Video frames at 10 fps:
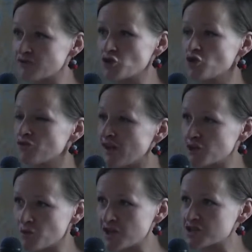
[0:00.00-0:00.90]
no
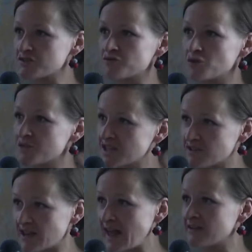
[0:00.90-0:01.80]
evaluation for
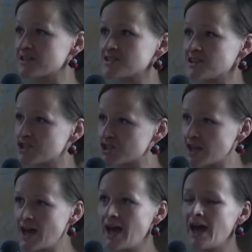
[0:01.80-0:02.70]
material heritage,
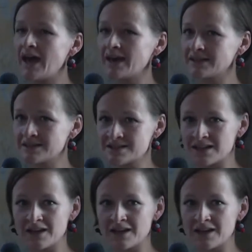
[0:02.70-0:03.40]
and